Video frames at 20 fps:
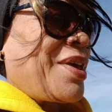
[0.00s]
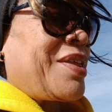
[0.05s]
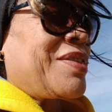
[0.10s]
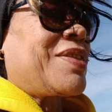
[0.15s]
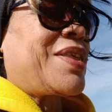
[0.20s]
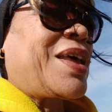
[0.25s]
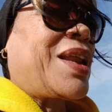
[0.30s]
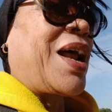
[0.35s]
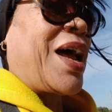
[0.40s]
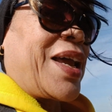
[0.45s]

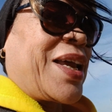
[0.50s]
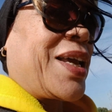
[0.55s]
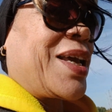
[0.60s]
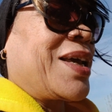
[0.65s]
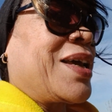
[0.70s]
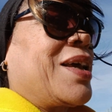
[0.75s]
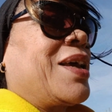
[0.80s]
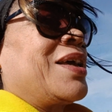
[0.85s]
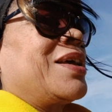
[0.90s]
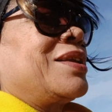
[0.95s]
that I
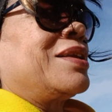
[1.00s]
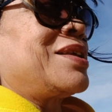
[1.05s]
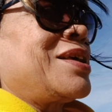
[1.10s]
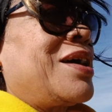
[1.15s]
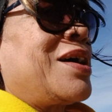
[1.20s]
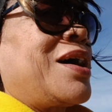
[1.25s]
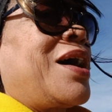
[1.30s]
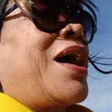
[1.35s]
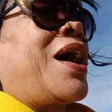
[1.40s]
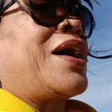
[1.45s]

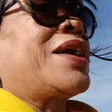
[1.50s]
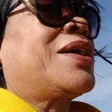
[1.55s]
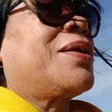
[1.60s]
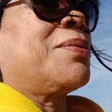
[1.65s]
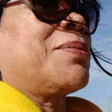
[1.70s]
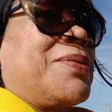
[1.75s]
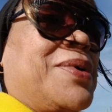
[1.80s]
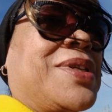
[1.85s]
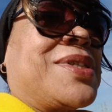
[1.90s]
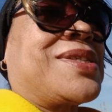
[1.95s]

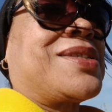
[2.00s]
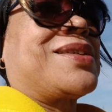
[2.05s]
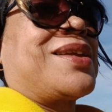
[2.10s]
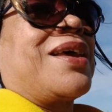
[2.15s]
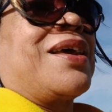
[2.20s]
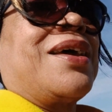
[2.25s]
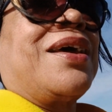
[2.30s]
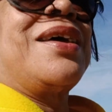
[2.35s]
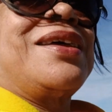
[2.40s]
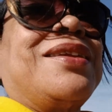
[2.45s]
could
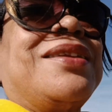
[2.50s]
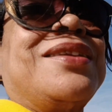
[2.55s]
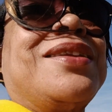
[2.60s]
withstand